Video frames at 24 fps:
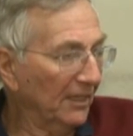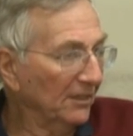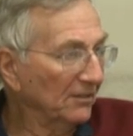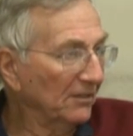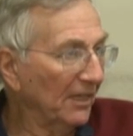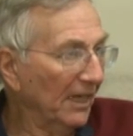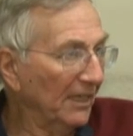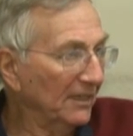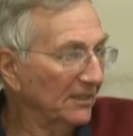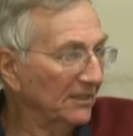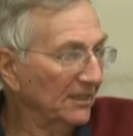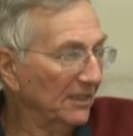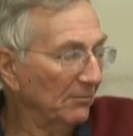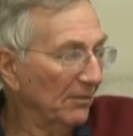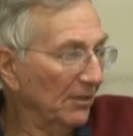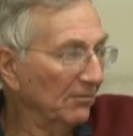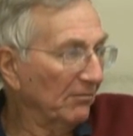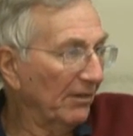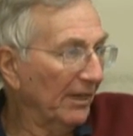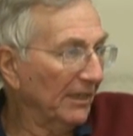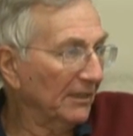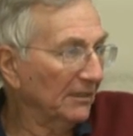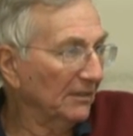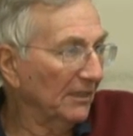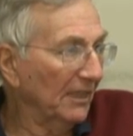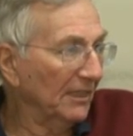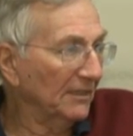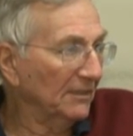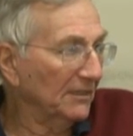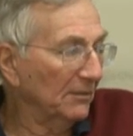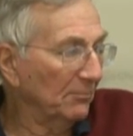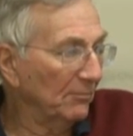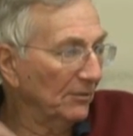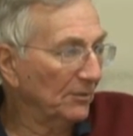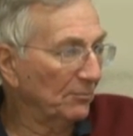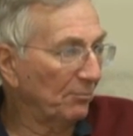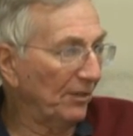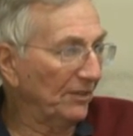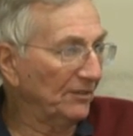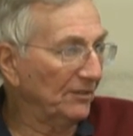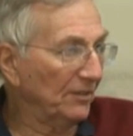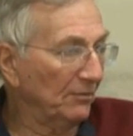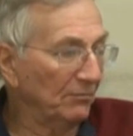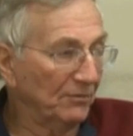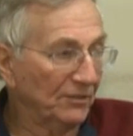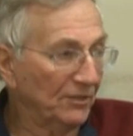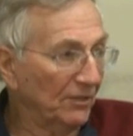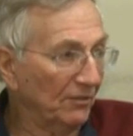recognized him. It recognized him as
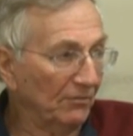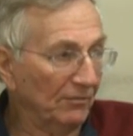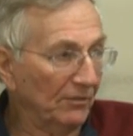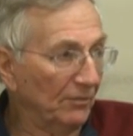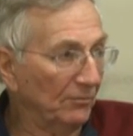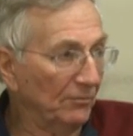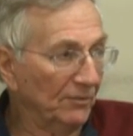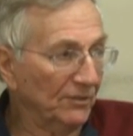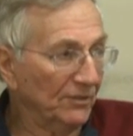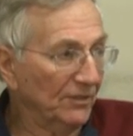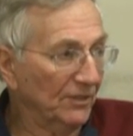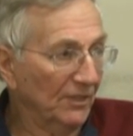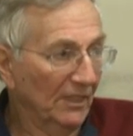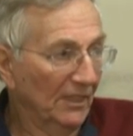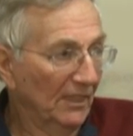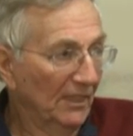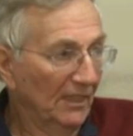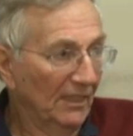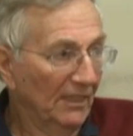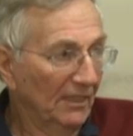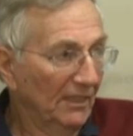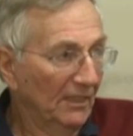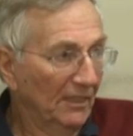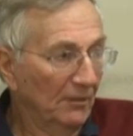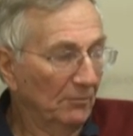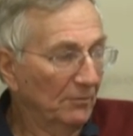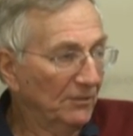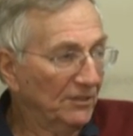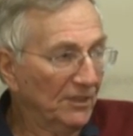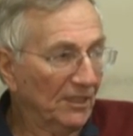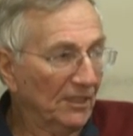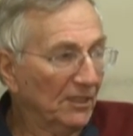president. It was a